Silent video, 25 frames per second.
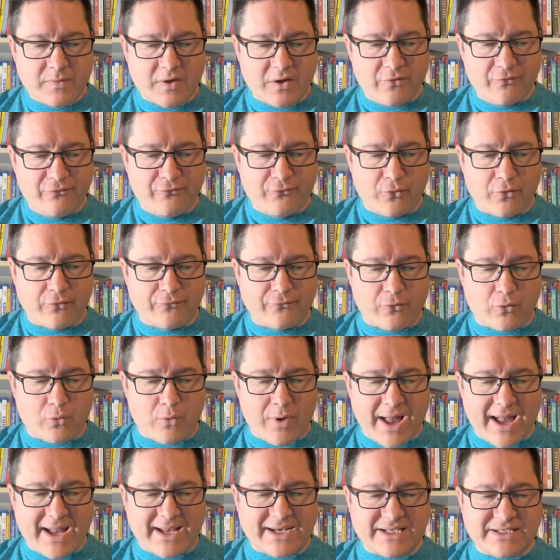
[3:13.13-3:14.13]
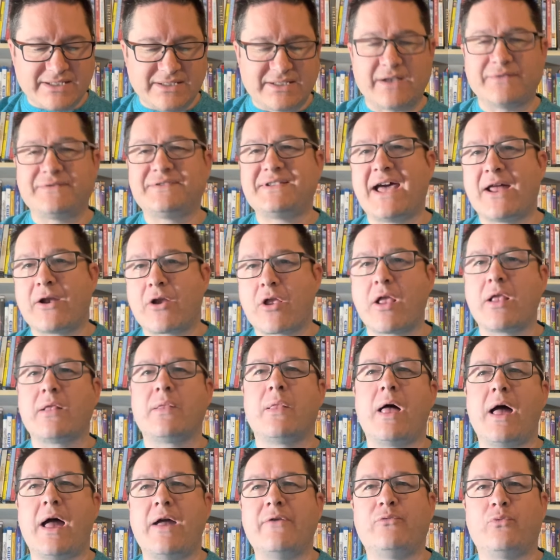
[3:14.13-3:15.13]
for variety stuff, Saturday Night
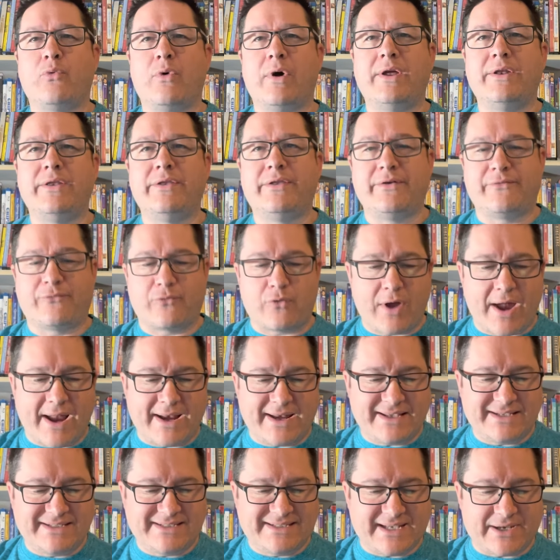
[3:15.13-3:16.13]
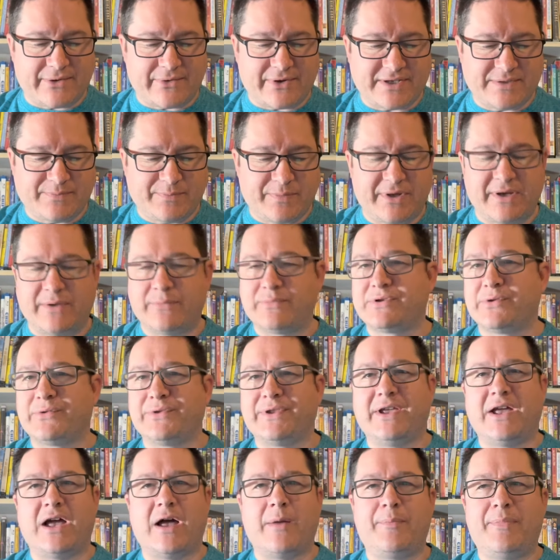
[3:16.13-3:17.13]
Live won the variety series, but it was
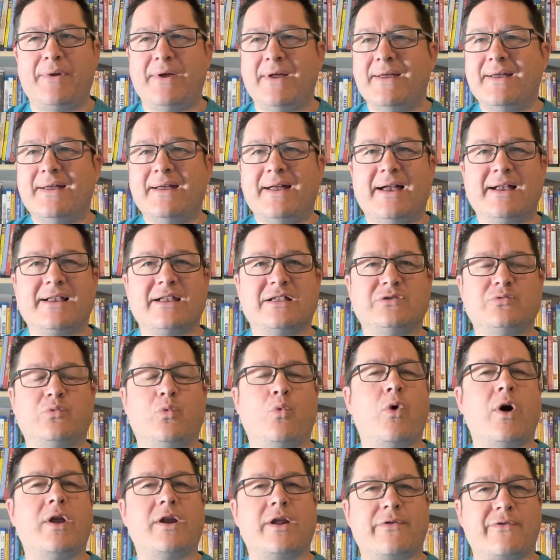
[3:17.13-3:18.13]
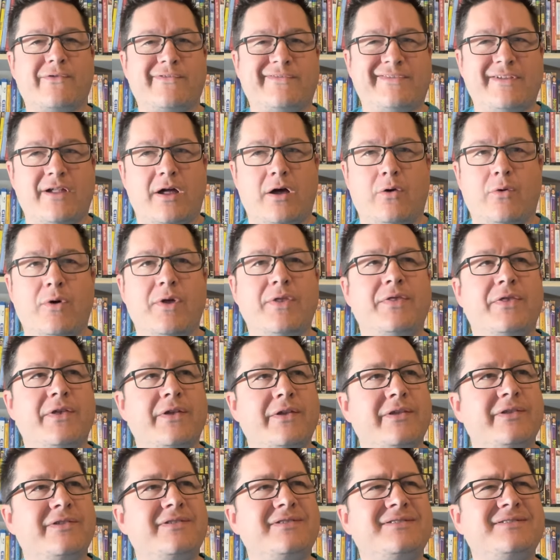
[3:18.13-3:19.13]
only up against one other show. This
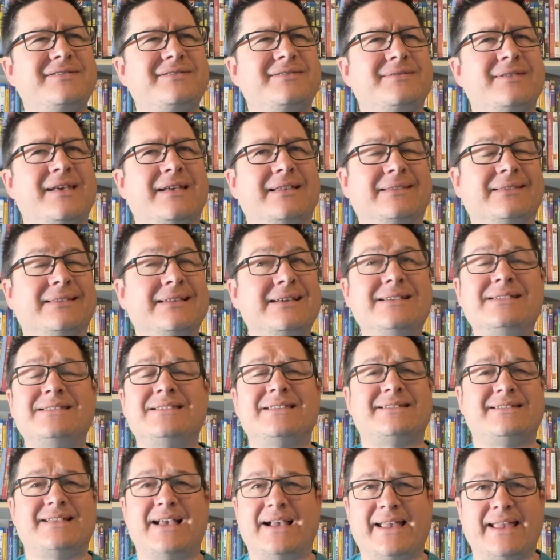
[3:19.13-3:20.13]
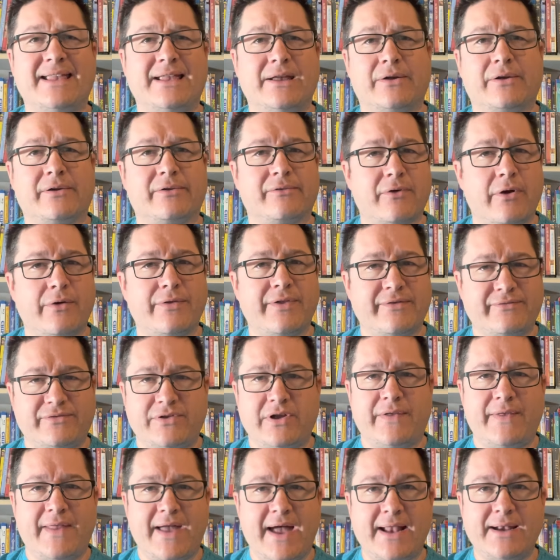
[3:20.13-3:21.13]
is at least the second year in a row they've
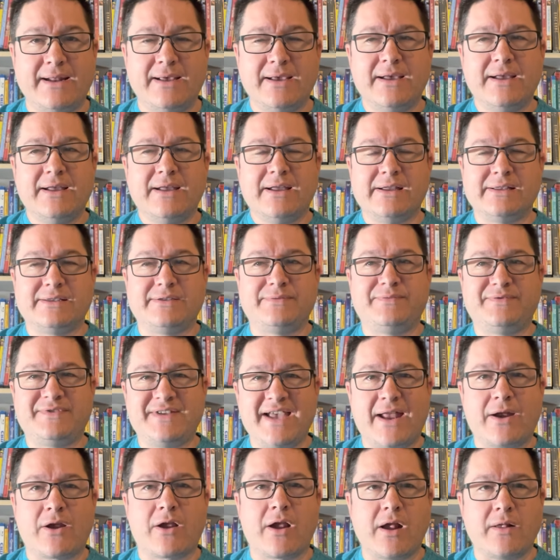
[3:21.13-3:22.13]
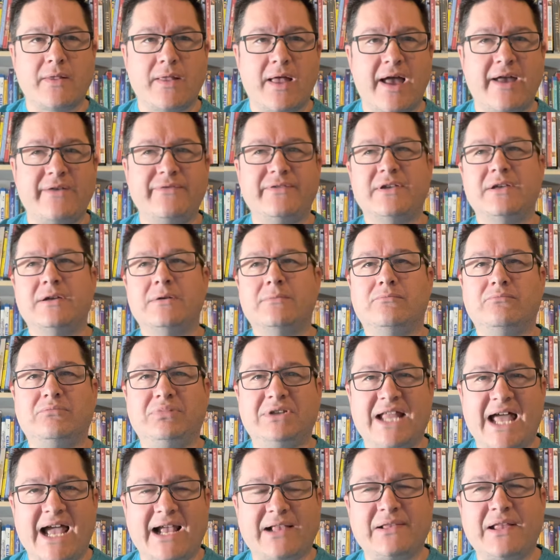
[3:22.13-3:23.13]
done that. It's Saturday Night Live,
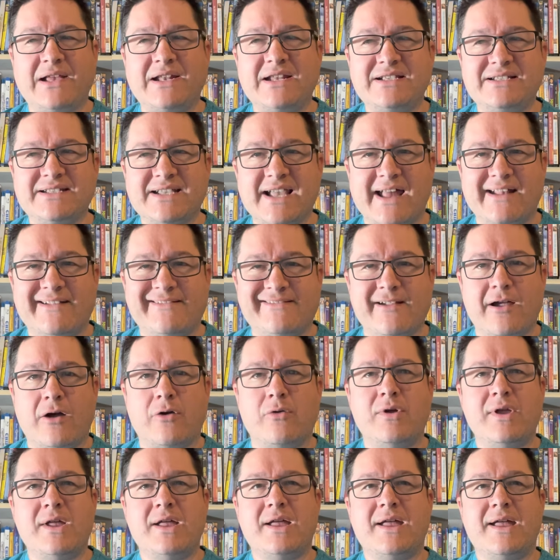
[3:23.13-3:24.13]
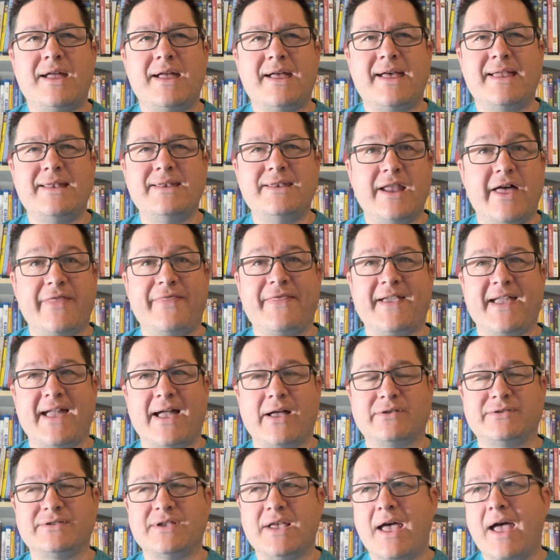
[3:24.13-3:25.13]
Black Lady Sketch Show, and nothing
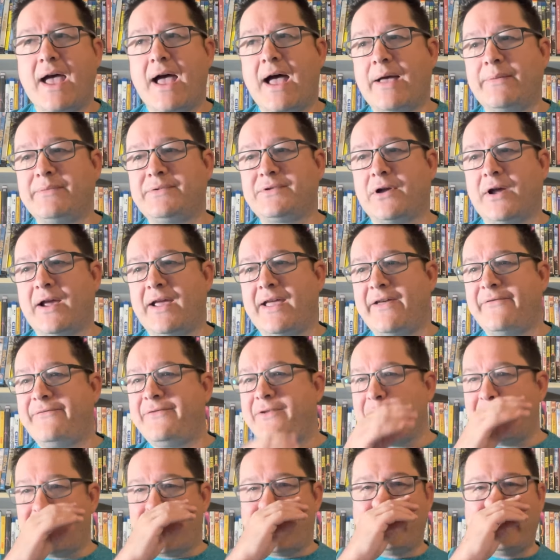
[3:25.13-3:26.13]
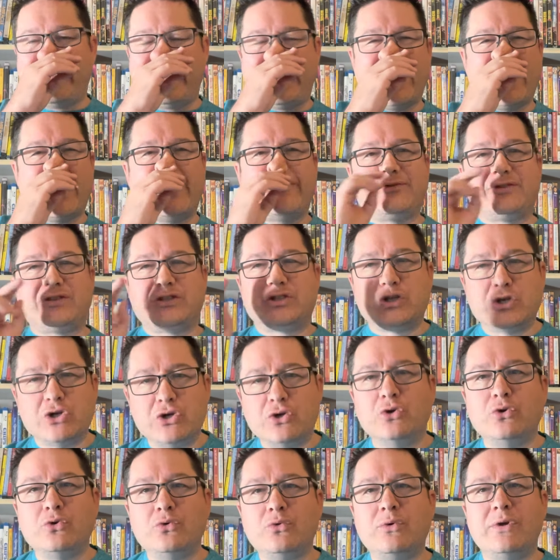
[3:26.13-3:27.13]
else. I'm sorry, if you only have
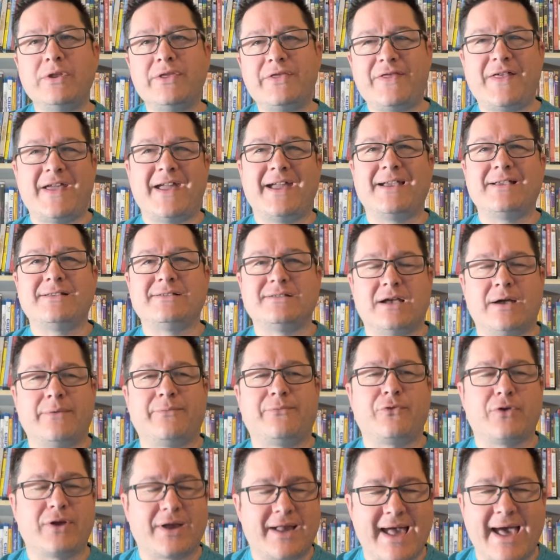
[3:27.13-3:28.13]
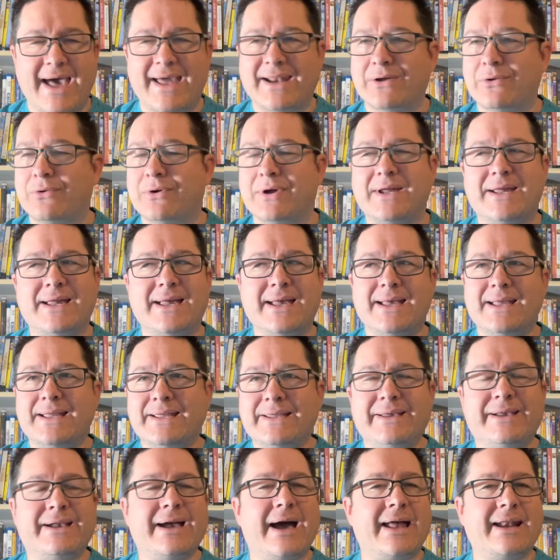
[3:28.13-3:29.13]
two things up for a category,
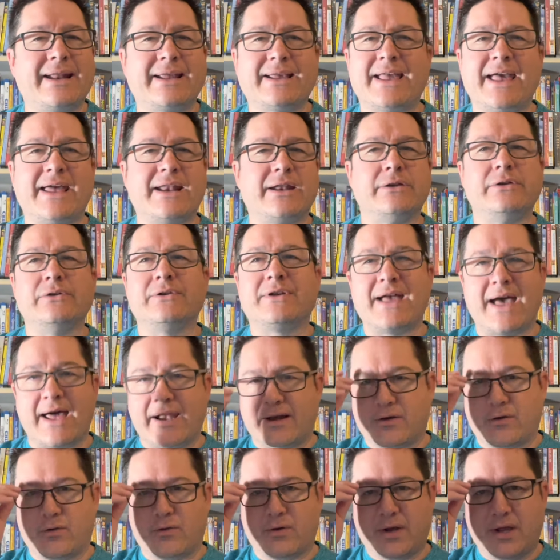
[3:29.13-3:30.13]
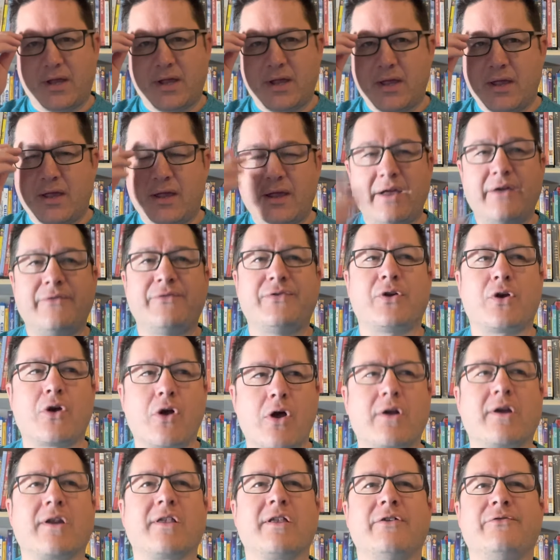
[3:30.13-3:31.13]
you got to get a new category. If there
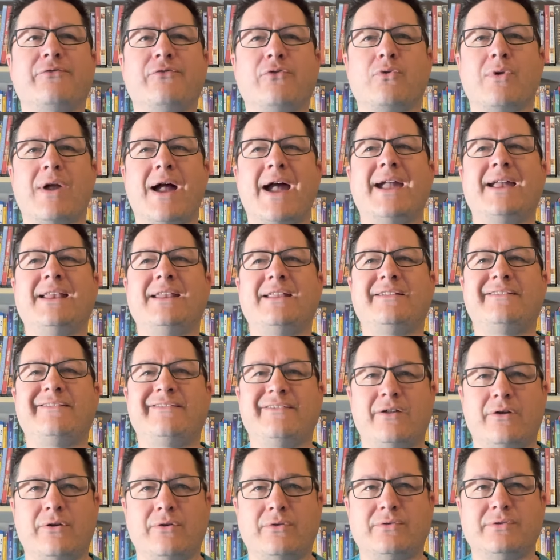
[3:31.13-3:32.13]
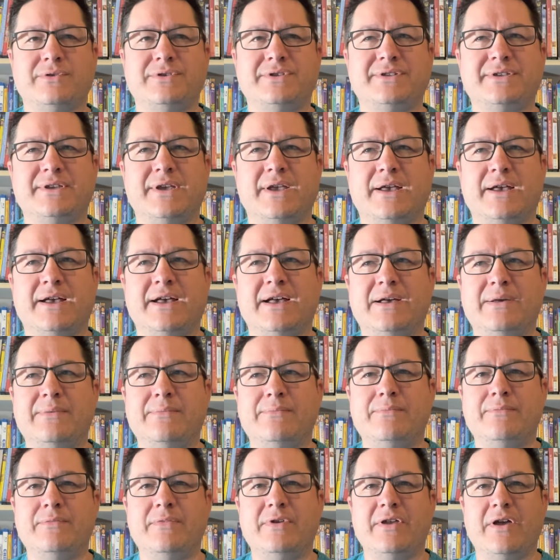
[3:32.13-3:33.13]
aren't enough variety shows
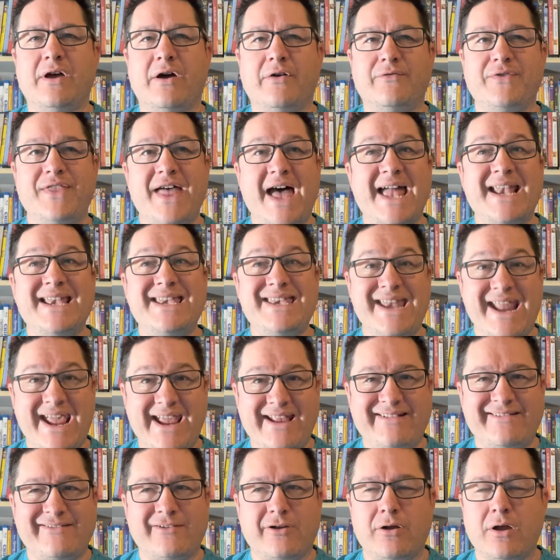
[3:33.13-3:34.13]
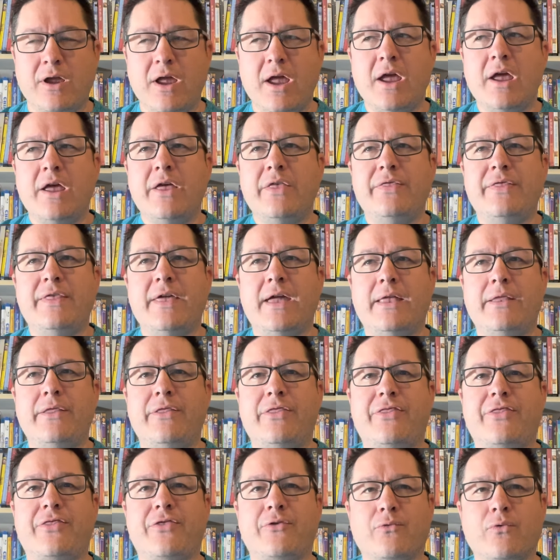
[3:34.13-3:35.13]
um, of that nature, then
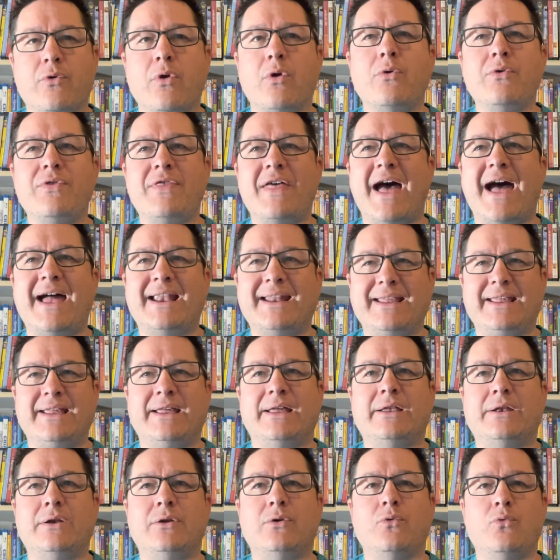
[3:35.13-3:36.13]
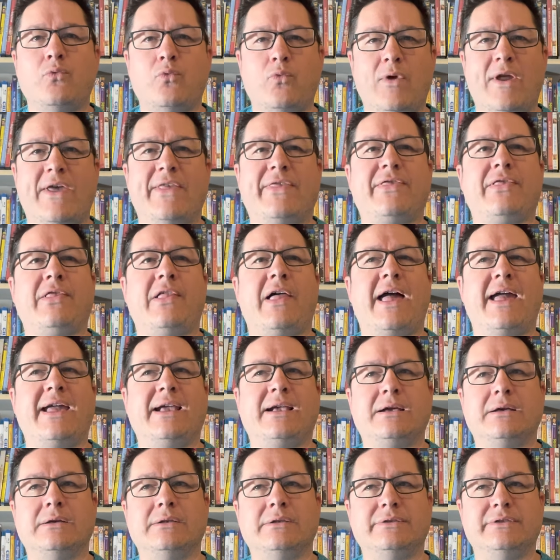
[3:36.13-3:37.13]
throw that in with
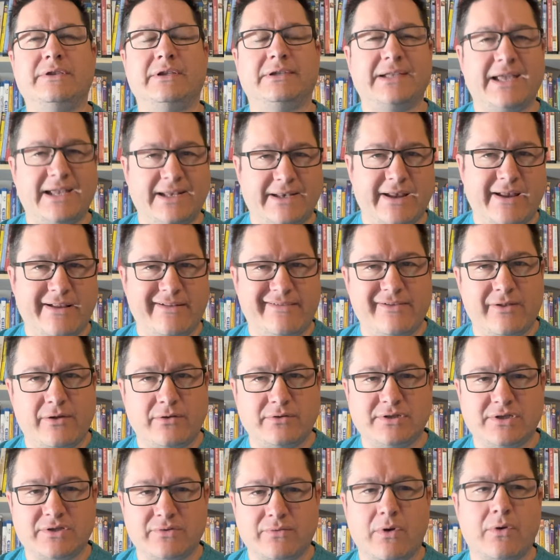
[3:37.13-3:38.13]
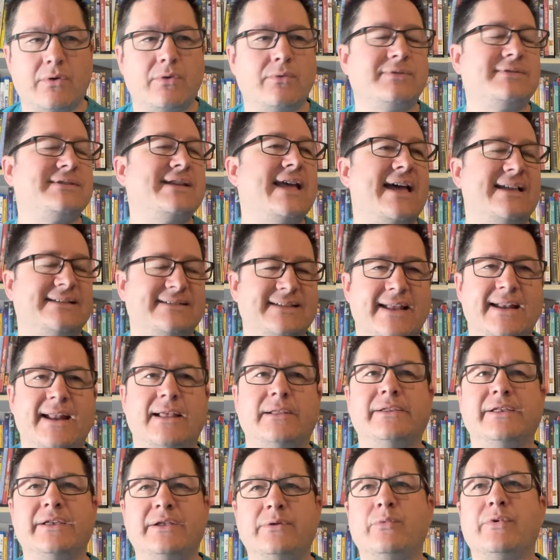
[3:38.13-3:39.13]
like the late night shows. Throw
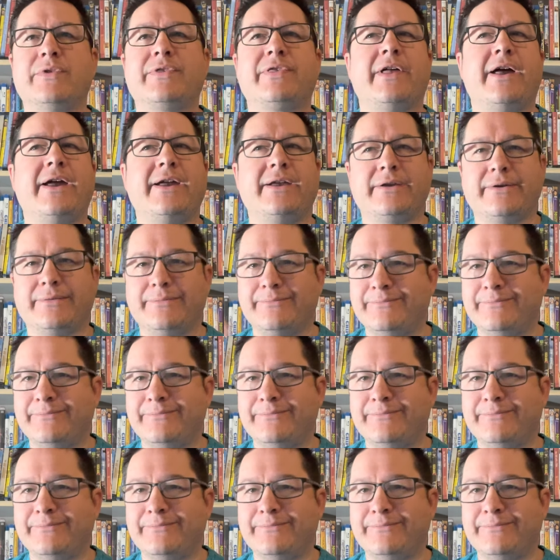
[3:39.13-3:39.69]
SNL in with like,